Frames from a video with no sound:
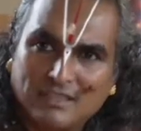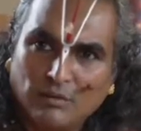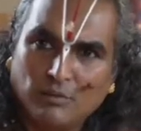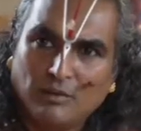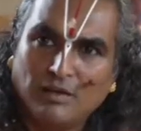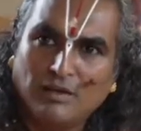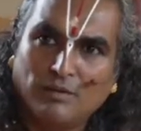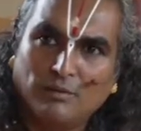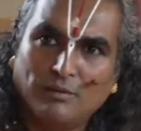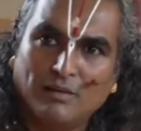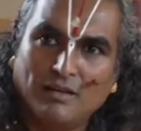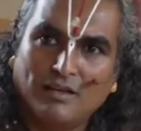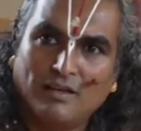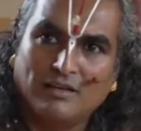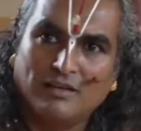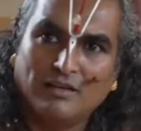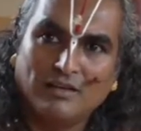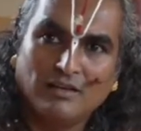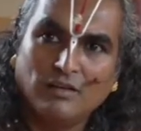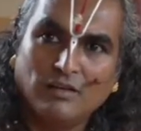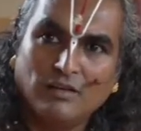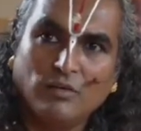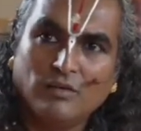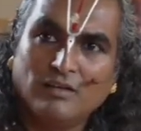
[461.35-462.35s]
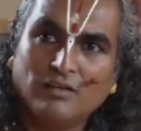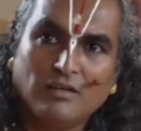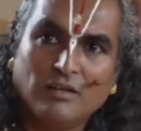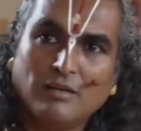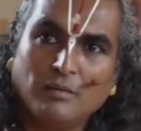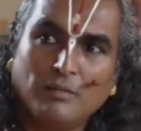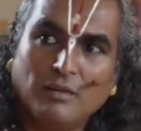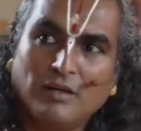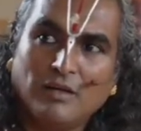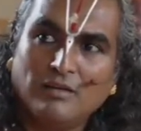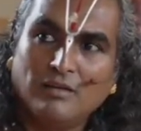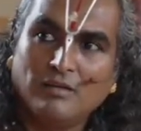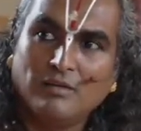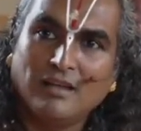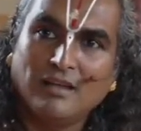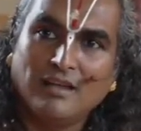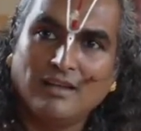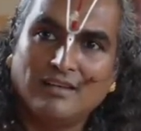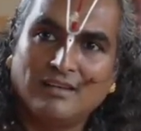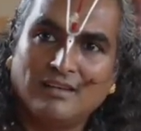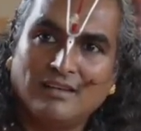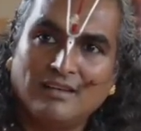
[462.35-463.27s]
will awake. No, it's not about that.